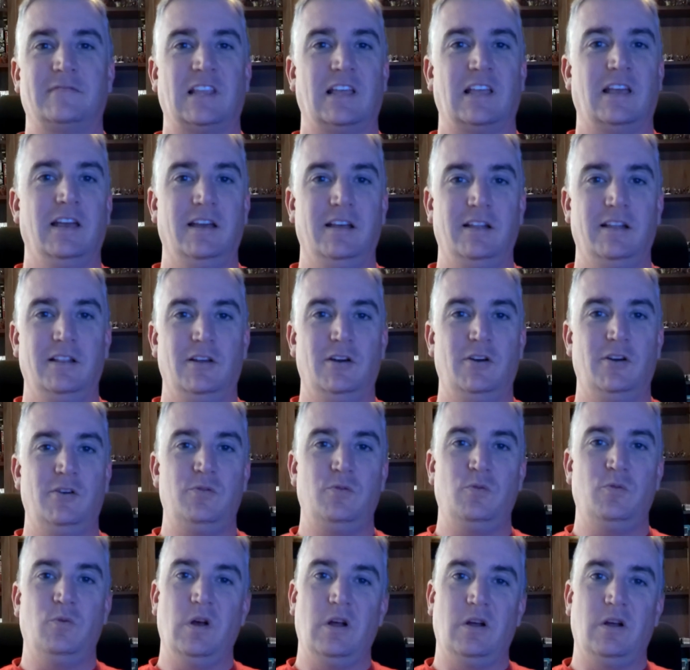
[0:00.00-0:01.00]
Hello,
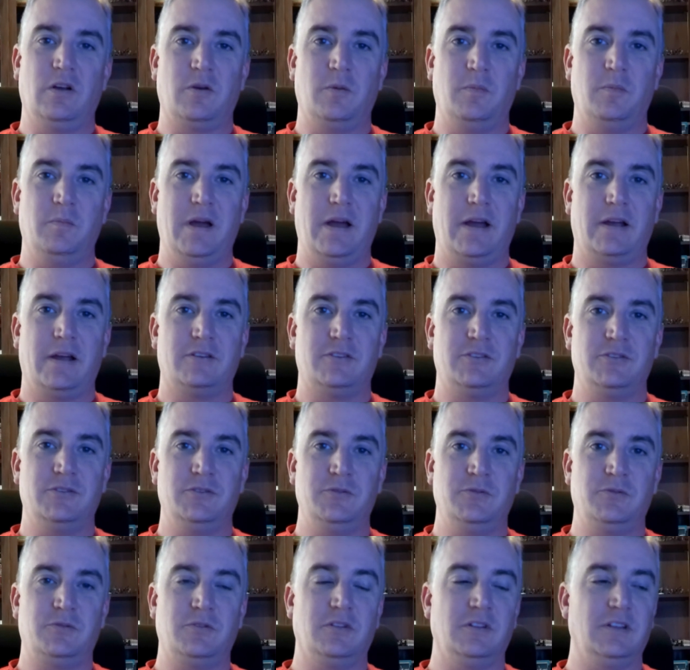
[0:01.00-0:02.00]
welcome back
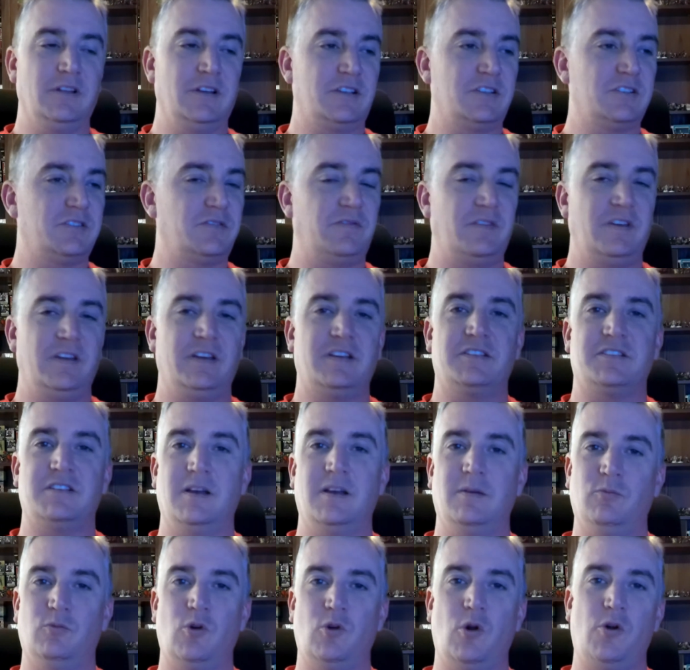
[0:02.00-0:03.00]
to Clicks Fix.
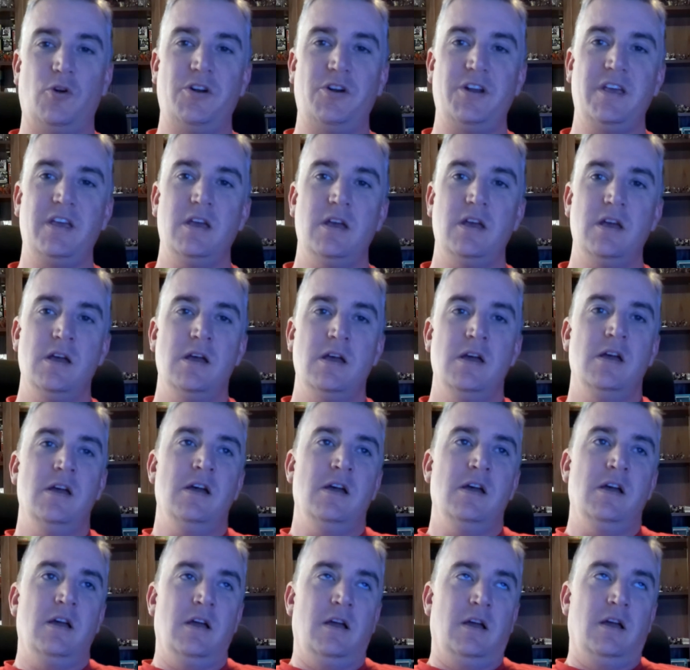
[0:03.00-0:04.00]
I'm Rory.
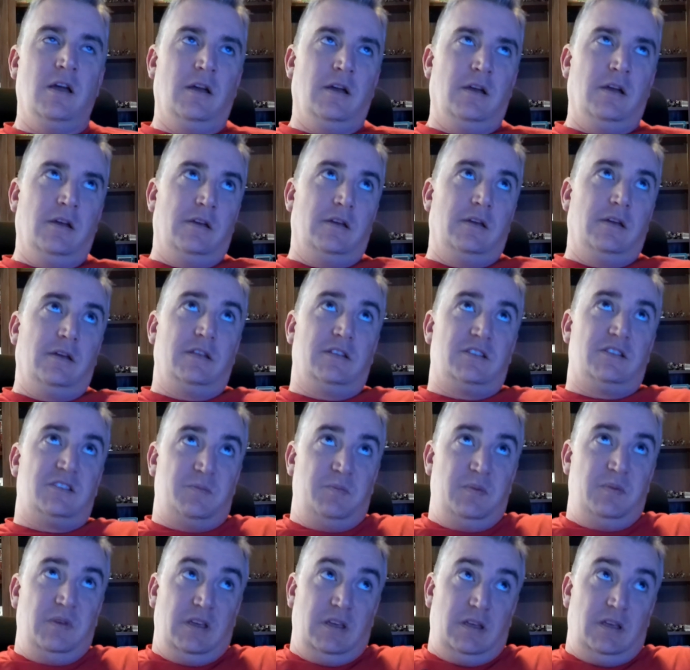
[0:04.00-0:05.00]
It's
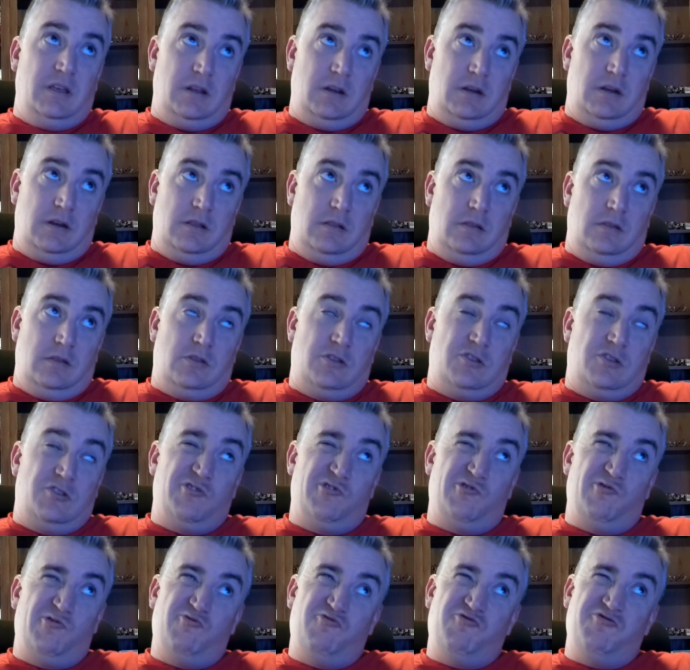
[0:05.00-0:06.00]
been
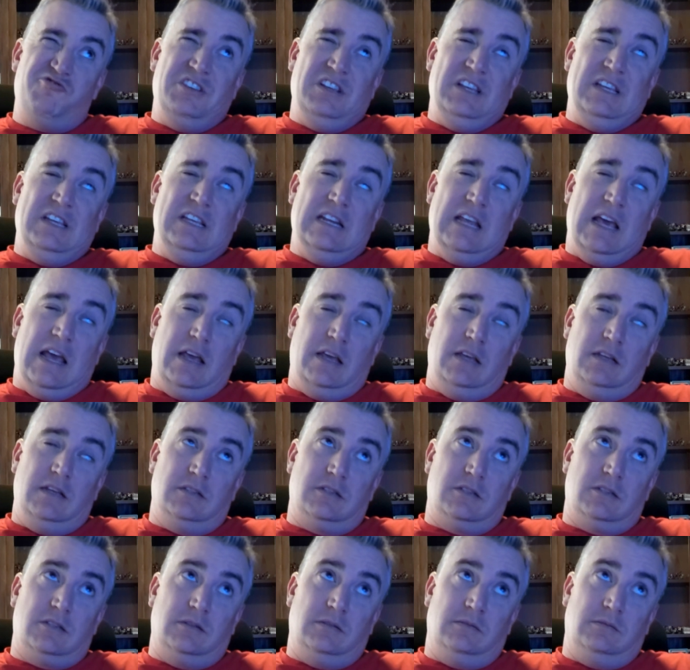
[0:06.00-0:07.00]
3
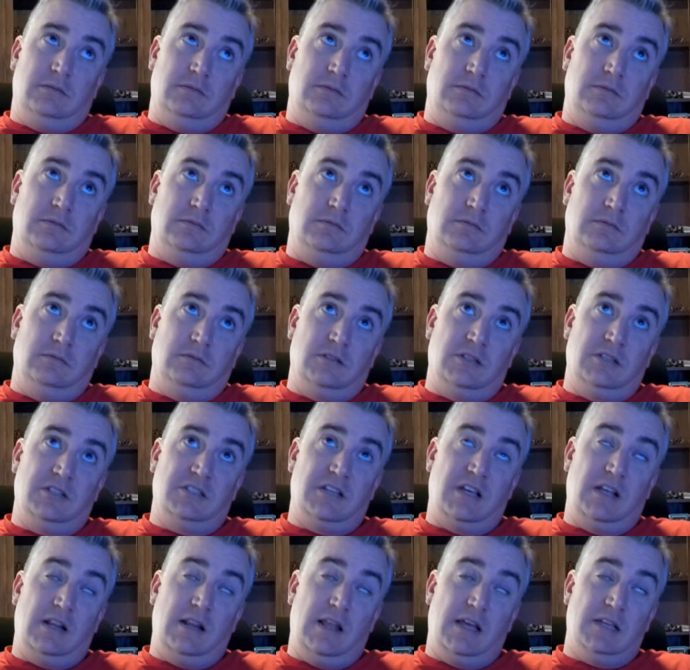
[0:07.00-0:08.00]
days
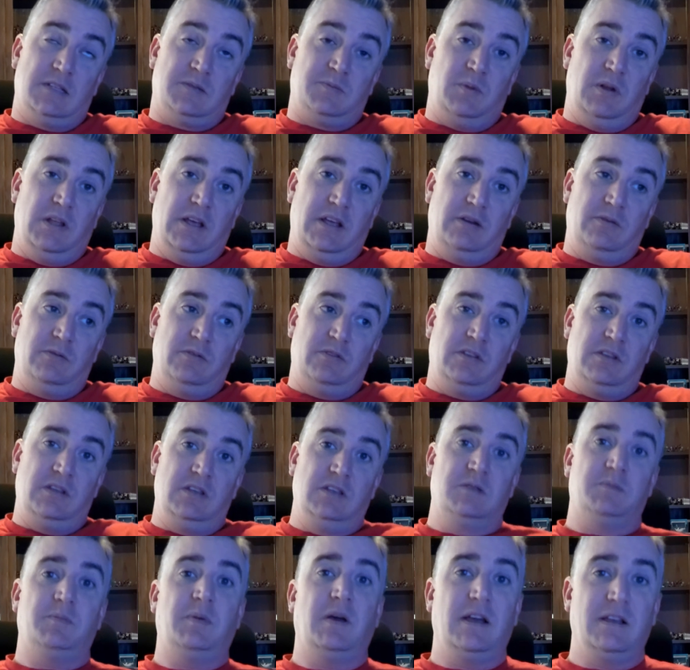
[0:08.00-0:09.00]
since I last played with
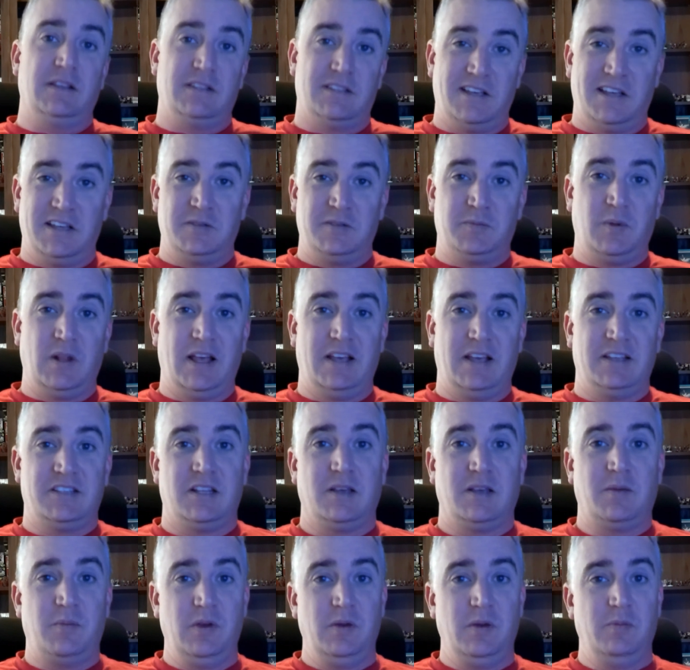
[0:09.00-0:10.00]
these pint-sized
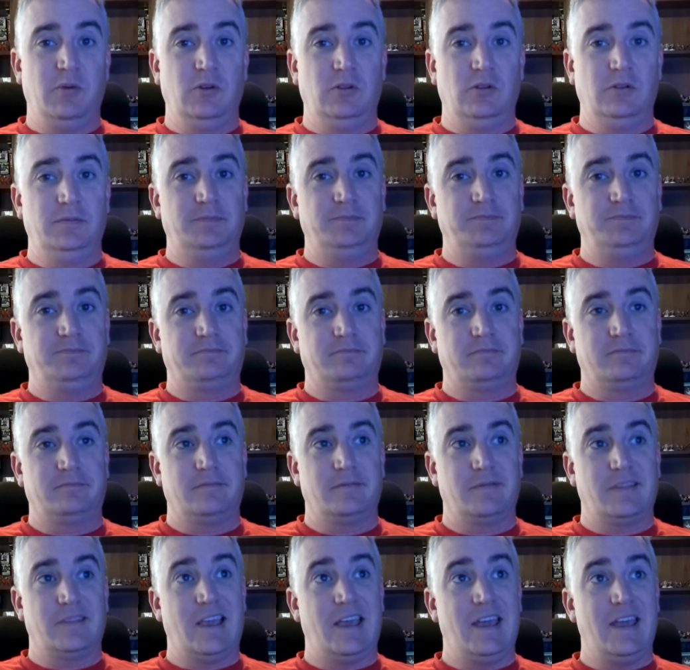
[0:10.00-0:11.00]
plastic people,
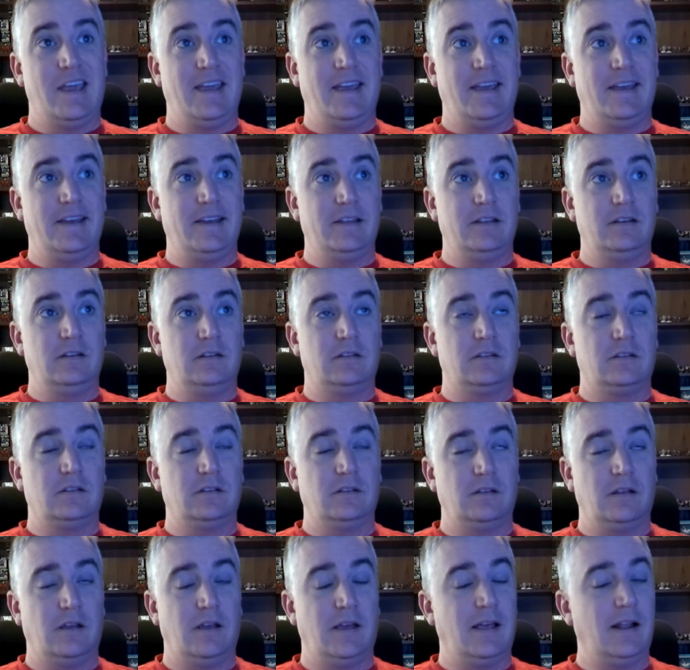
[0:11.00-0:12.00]
and
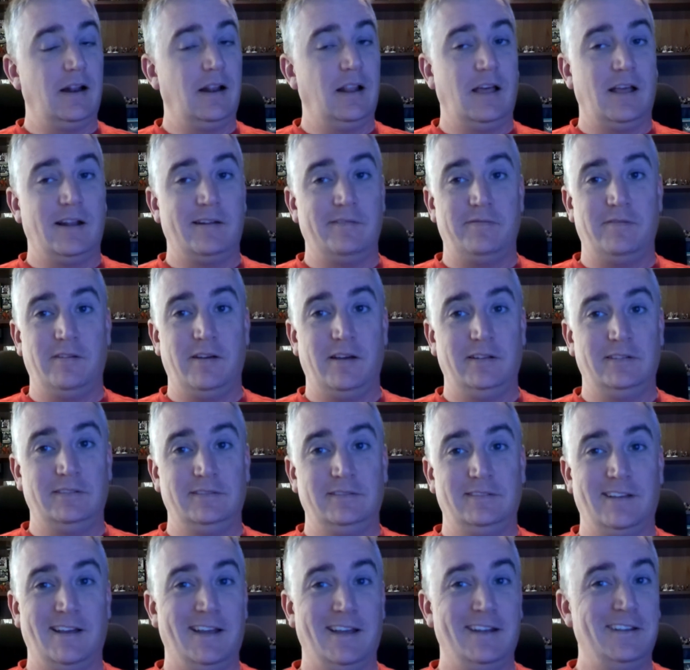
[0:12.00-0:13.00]
I had a lot of
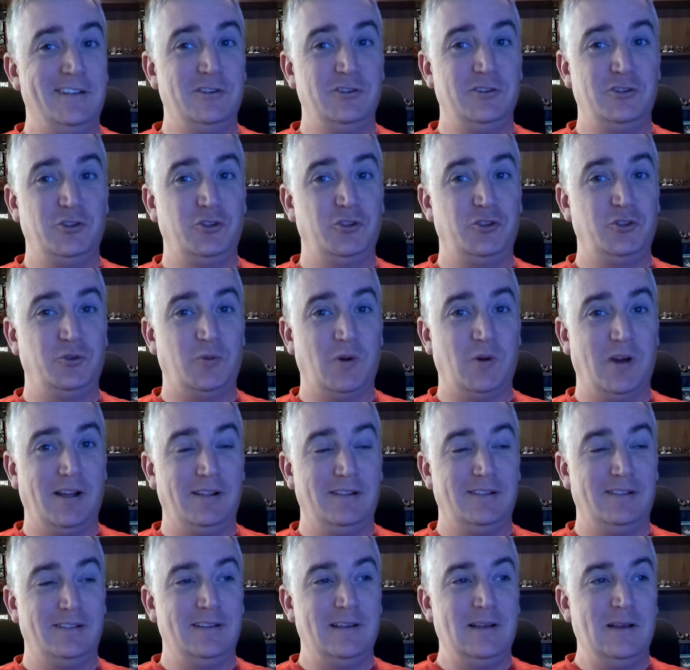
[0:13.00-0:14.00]
fun. I didn't do too
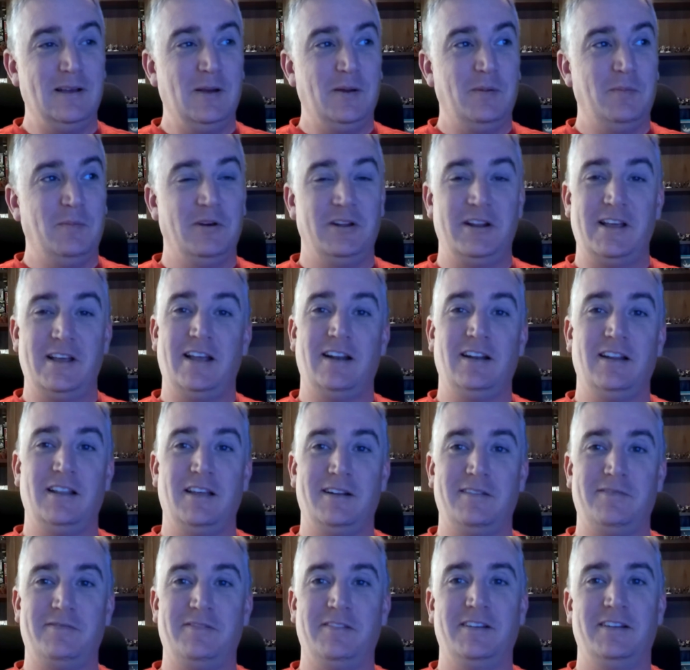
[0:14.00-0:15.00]
well, but I had a
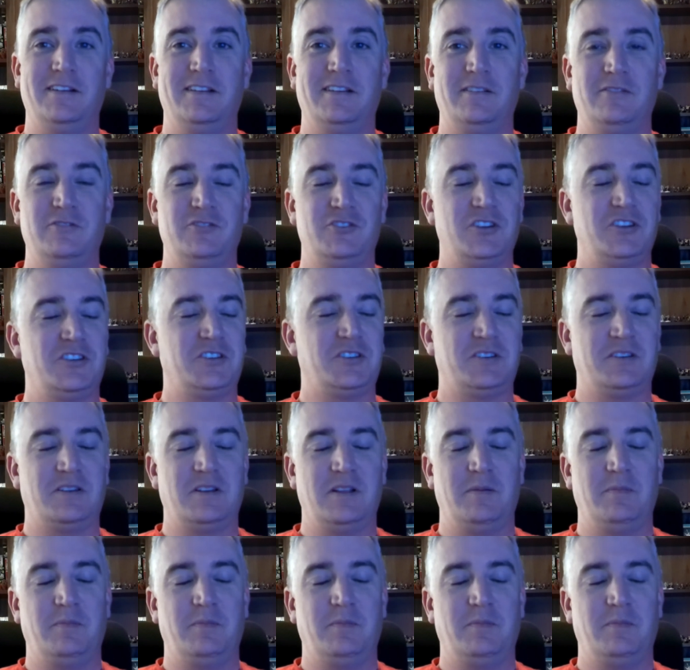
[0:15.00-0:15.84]
lot of fun. I was just